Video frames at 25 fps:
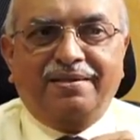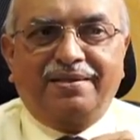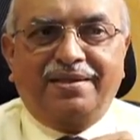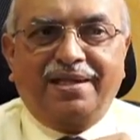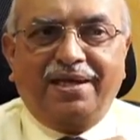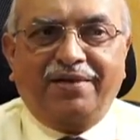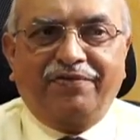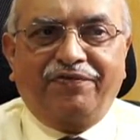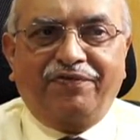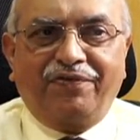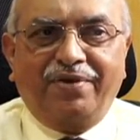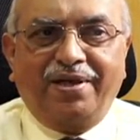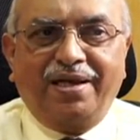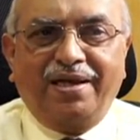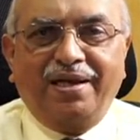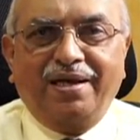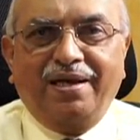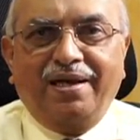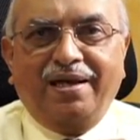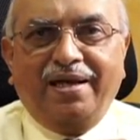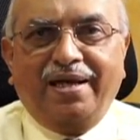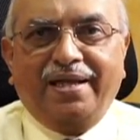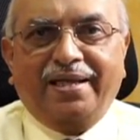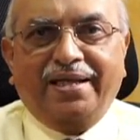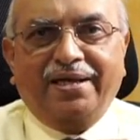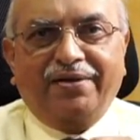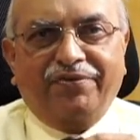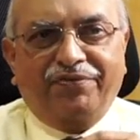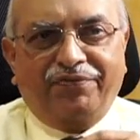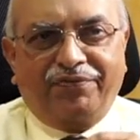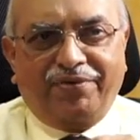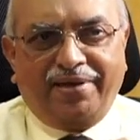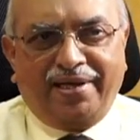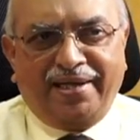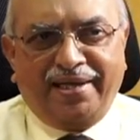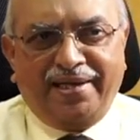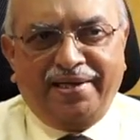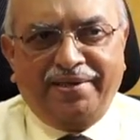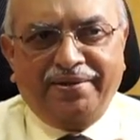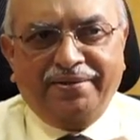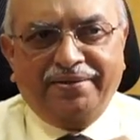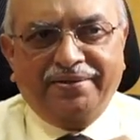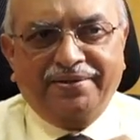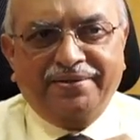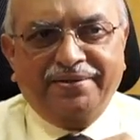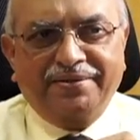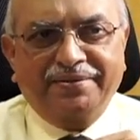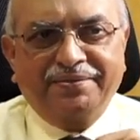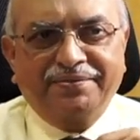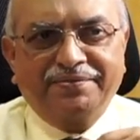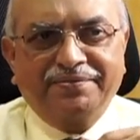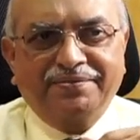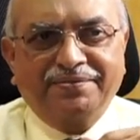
they feel like a failure,